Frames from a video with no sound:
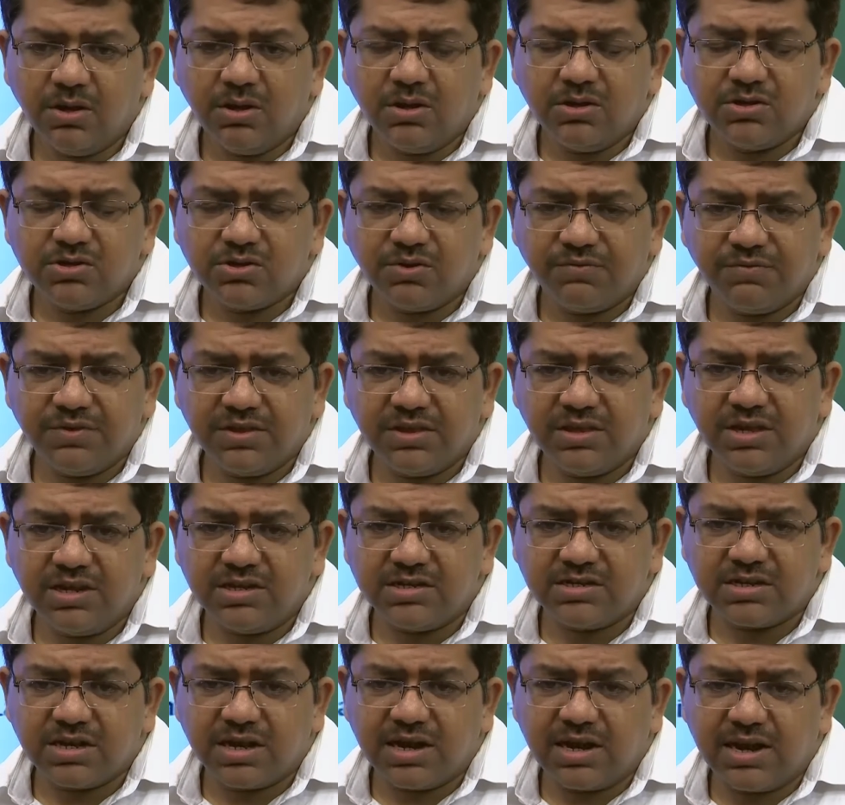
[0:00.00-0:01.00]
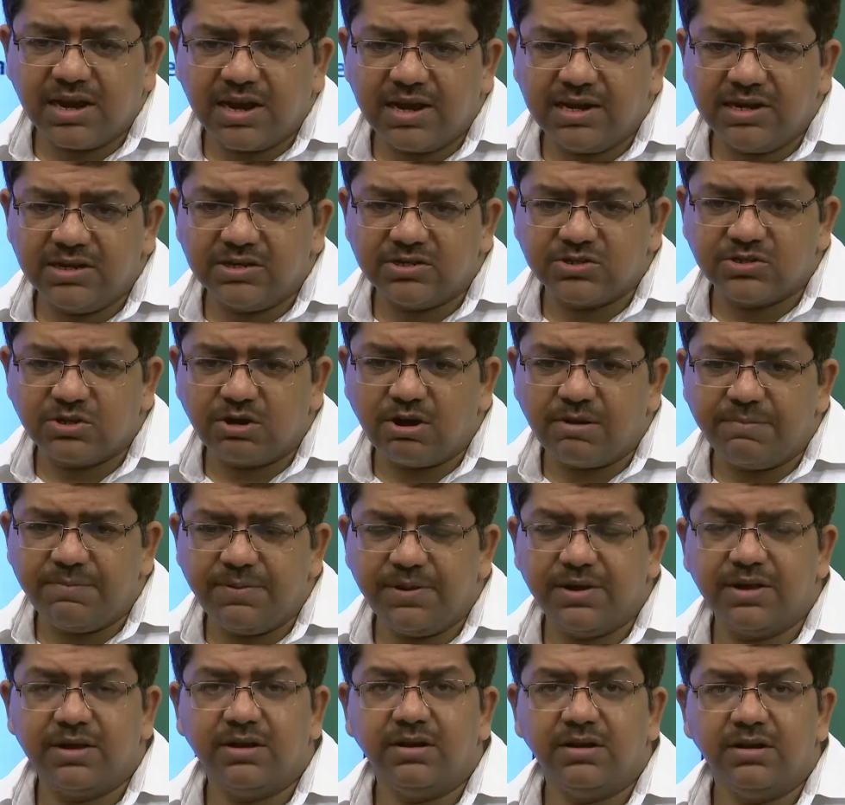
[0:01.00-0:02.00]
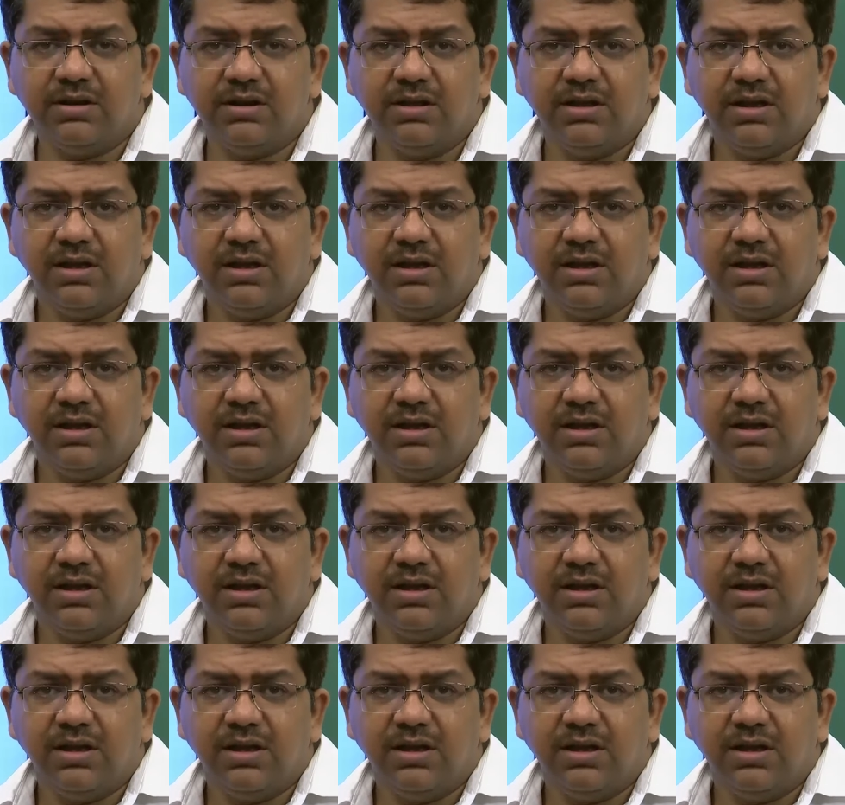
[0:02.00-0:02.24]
So, with this I will stop here,